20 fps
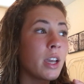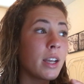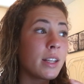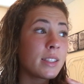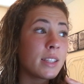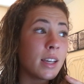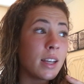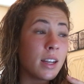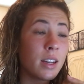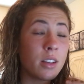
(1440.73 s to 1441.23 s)

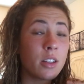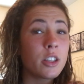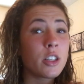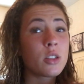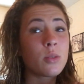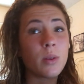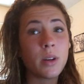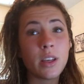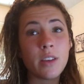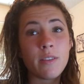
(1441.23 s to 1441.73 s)
it's at under
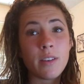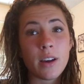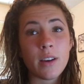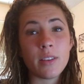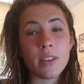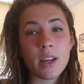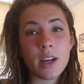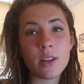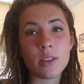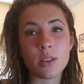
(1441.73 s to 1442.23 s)

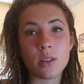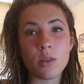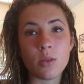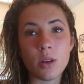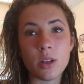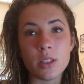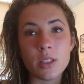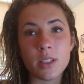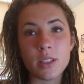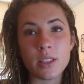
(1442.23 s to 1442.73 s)
25,000
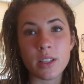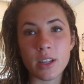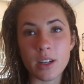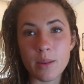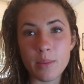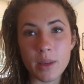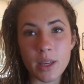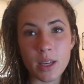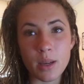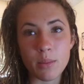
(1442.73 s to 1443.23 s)
horses that
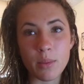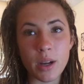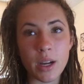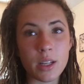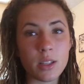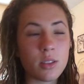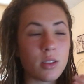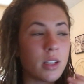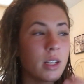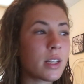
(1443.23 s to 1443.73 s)
are being
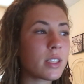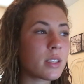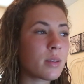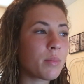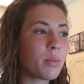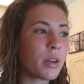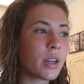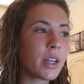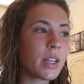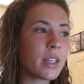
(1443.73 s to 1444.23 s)
bred. So that's a
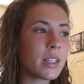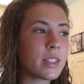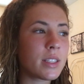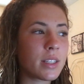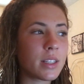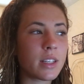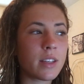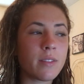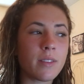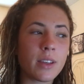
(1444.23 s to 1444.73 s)
pretty
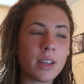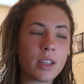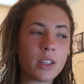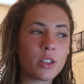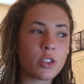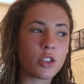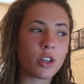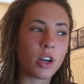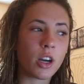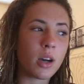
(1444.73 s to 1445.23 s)

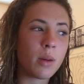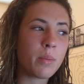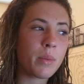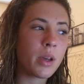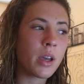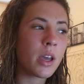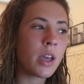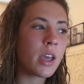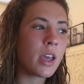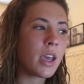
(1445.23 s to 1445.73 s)
significant drop,
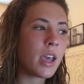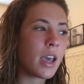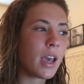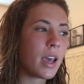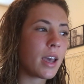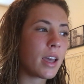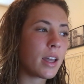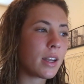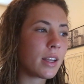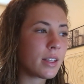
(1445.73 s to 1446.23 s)

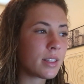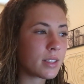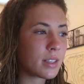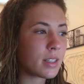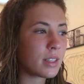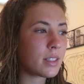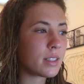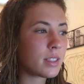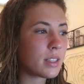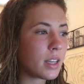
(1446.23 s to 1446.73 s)
and it's
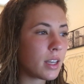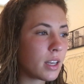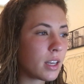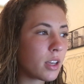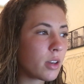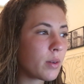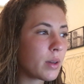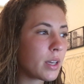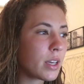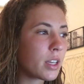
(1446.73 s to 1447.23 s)

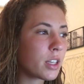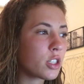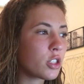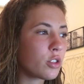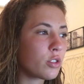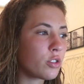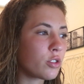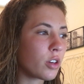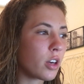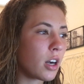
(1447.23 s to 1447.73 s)
continuing
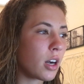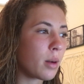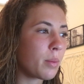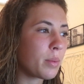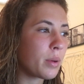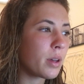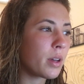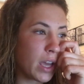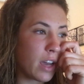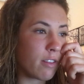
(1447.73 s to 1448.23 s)
to
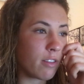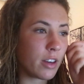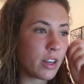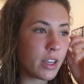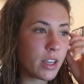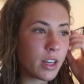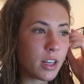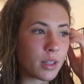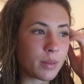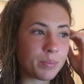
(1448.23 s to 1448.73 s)
drop every
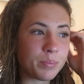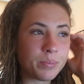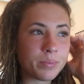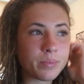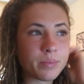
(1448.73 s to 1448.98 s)
year.